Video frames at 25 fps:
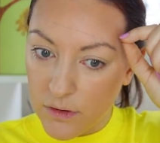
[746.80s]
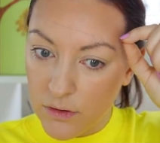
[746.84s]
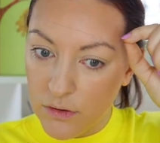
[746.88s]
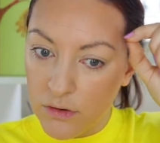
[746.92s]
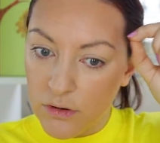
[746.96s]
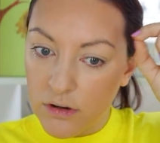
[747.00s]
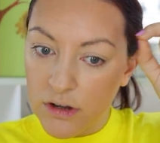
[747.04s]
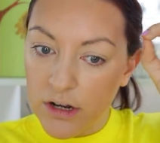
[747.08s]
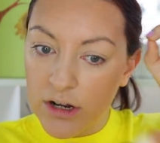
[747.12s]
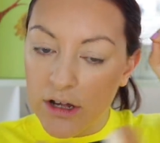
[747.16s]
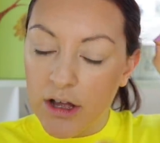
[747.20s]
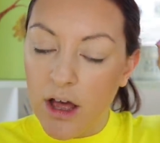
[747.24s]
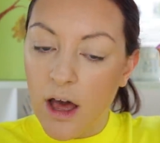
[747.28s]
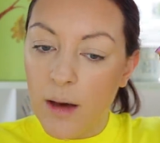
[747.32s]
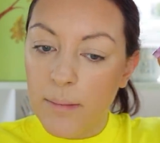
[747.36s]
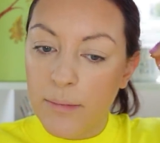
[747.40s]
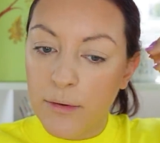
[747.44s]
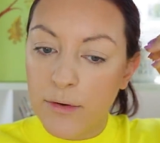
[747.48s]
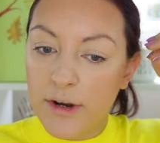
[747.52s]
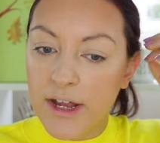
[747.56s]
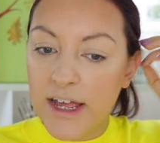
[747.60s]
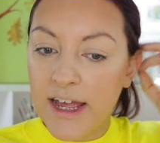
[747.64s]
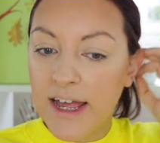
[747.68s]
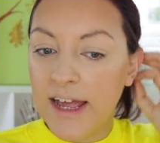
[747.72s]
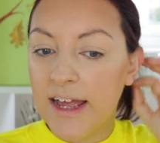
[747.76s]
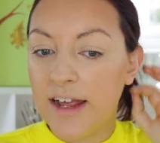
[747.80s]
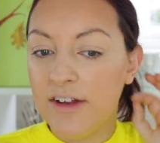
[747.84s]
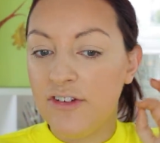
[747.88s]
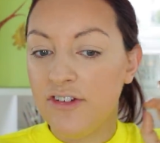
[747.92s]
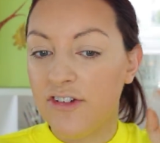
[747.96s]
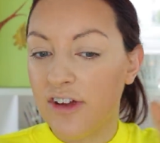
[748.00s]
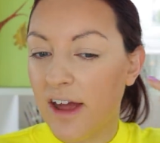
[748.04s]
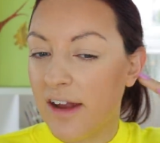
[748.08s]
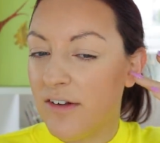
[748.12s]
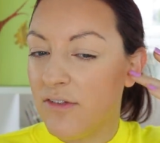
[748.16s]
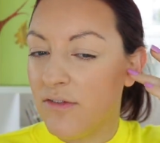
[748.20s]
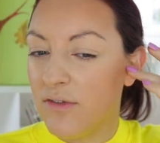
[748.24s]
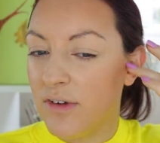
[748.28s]
I'm not going to come on here
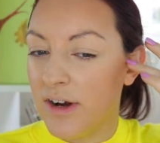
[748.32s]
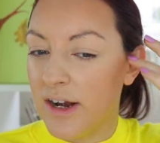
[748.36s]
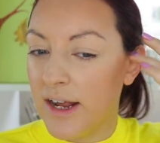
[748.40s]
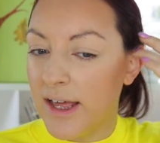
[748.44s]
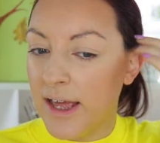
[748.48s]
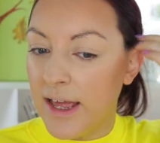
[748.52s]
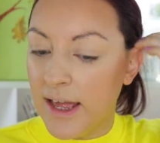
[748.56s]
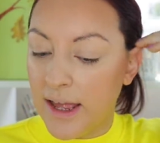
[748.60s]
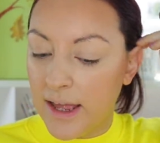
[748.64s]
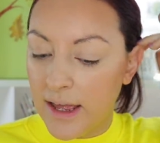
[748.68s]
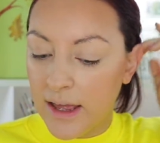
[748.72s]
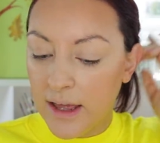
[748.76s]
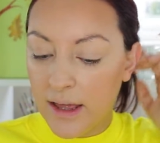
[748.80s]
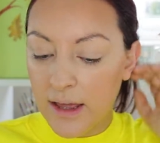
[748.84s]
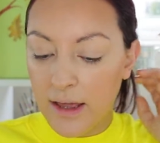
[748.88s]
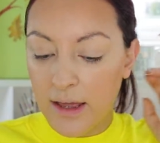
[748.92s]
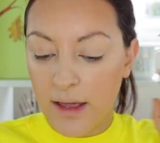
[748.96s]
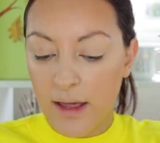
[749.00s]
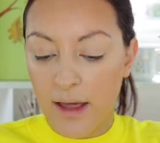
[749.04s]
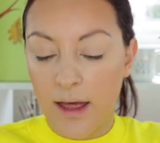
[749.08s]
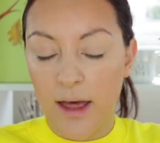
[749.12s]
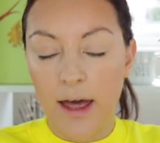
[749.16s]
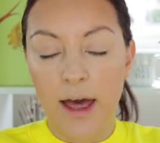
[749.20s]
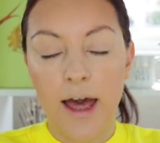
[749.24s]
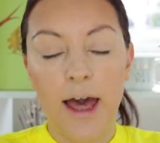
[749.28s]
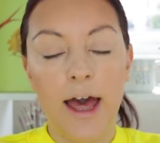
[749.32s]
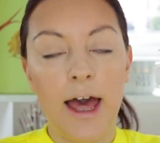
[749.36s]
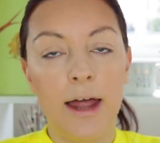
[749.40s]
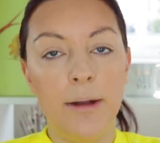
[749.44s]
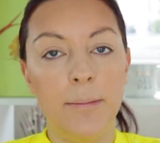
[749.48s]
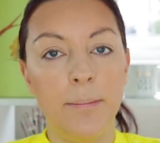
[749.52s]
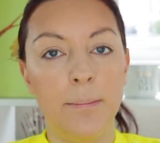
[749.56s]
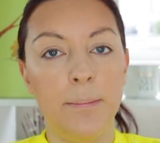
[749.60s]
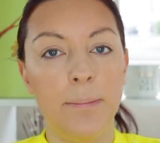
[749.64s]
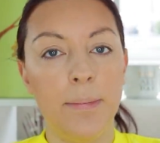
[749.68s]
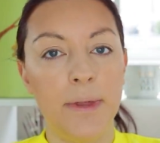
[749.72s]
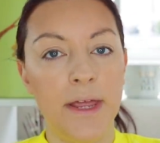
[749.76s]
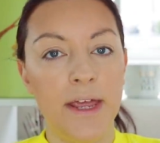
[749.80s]
generally
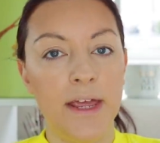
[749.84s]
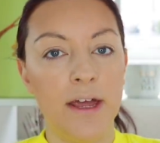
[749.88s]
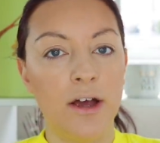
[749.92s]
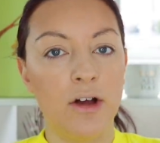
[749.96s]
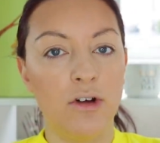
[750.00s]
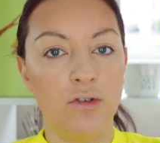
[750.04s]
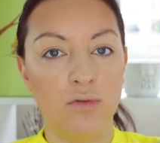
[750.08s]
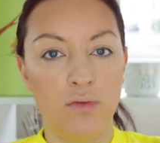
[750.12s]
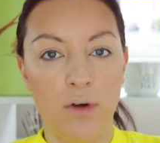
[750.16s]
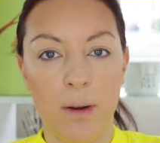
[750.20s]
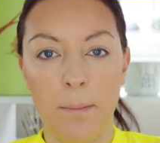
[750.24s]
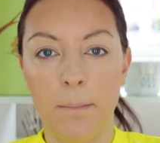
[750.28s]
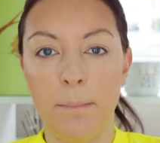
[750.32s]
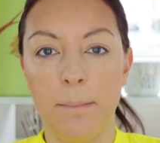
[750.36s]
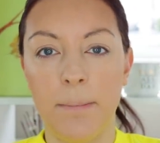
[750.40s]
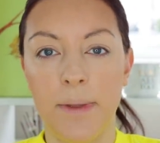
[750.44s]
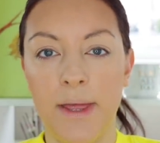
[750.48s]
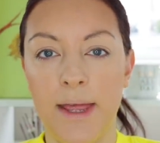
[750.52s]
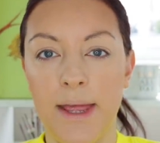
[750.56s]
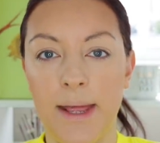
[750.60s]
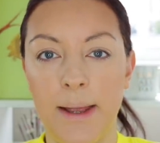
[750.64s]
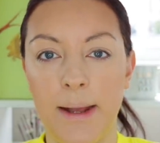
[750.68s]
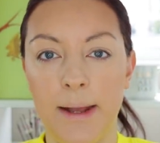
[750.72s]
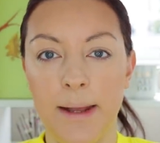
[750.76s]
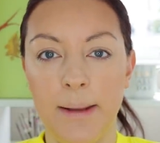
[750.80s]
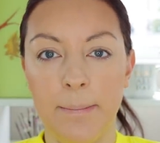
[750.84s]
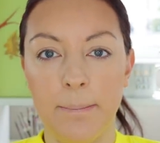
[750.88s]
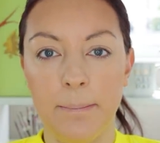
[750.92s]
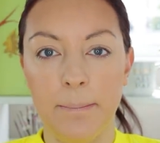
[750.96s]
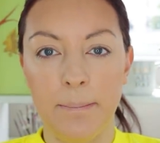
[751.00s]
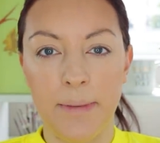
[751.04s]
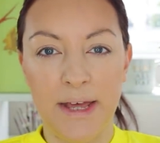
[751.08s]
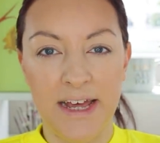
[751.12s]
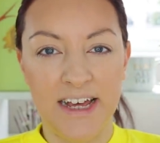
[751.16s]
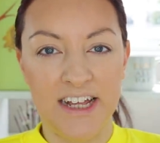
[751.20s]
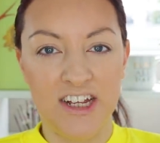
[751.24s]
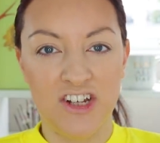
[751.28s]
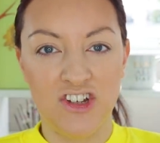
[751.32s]
and be a grumpy
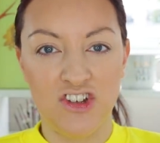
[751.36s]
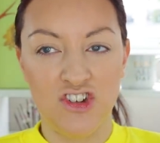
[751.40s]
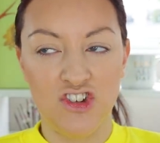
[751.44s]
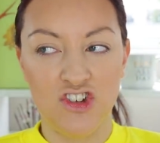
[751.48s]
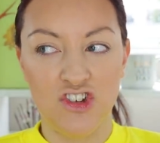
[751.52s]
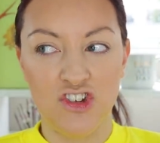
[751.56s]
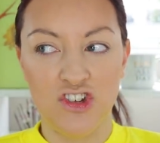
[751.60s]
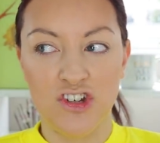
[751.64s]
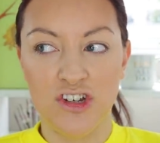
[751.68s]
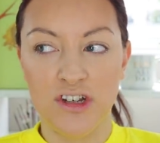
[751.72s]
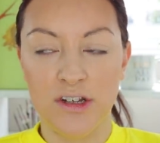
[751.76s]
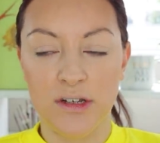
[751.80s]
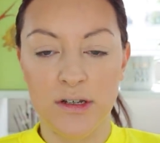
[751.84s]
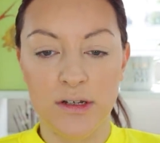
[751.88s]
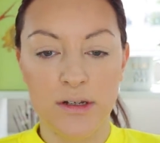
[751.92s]
bitch.